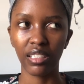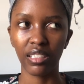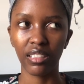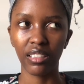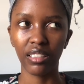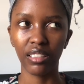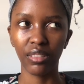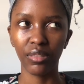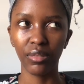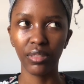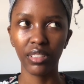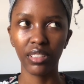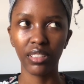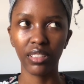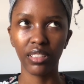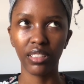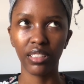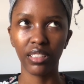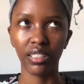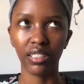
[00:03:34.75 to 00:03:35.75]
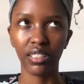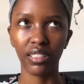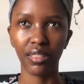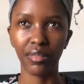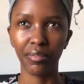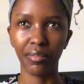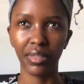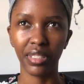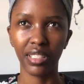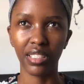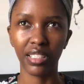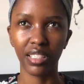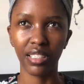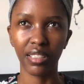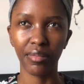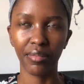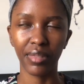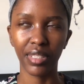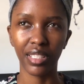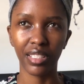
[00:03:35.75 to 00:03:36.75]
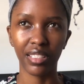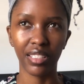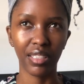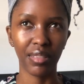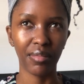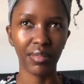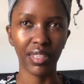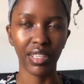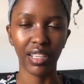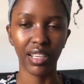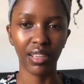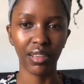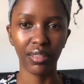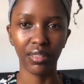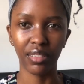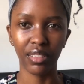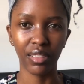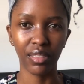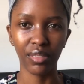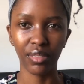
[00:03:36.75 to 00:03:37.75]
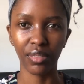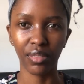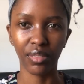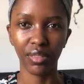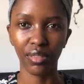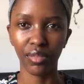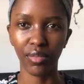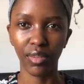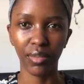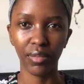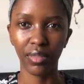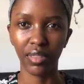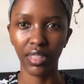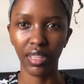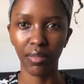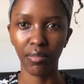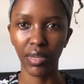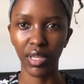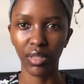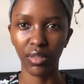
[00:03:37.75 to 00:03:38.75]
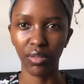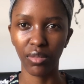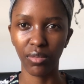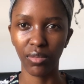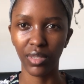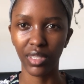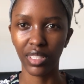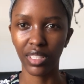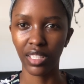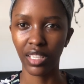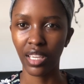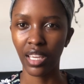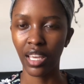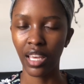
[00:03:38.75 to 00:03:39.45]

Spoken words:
Does reselling and simply selling mean the same thing? I don't think so, because why would they make two words?